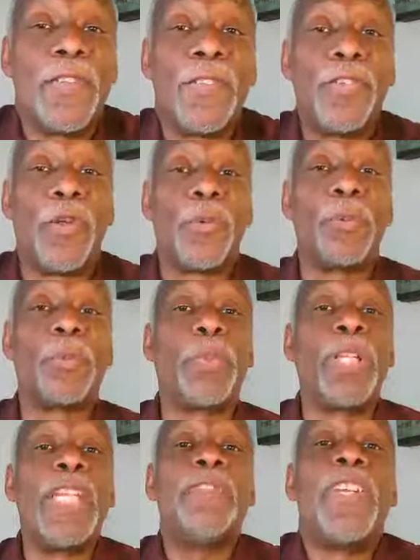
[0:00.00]
you know,
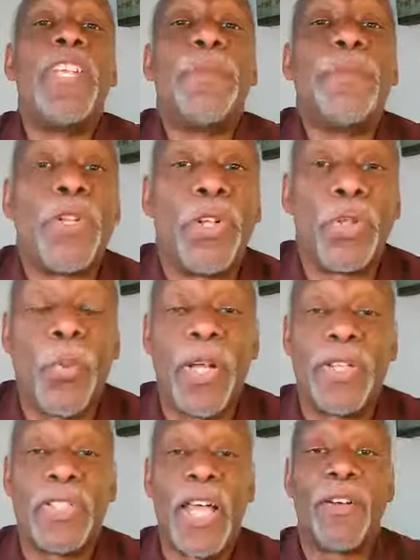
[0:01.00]
belief in Him is the only way
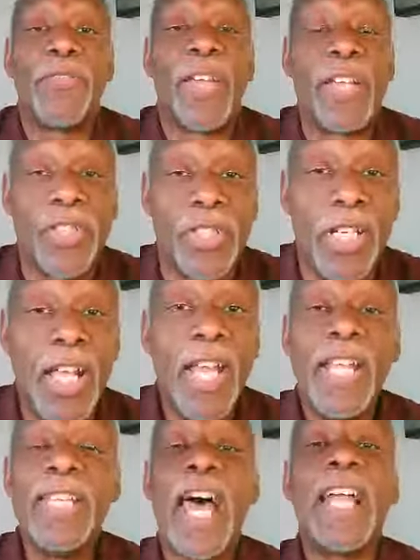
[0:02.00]
to salvation,
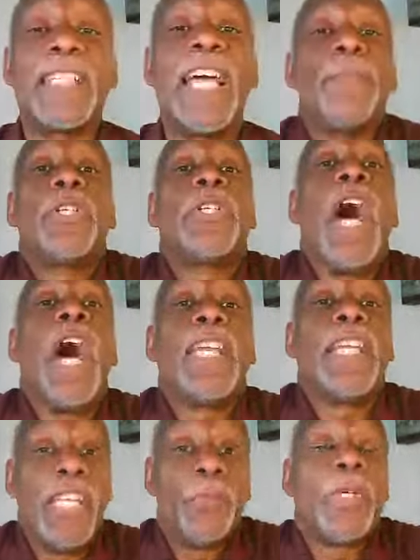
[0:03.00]
not come to God,
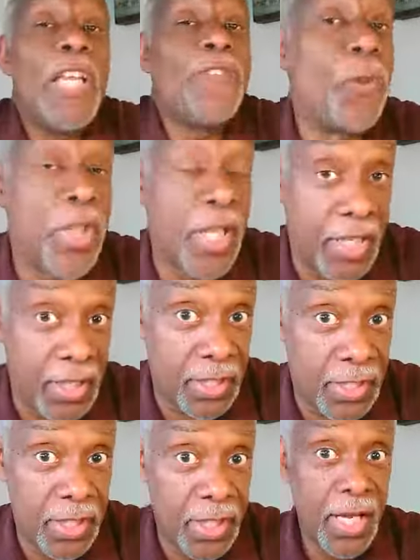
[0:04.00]
and He will give you things.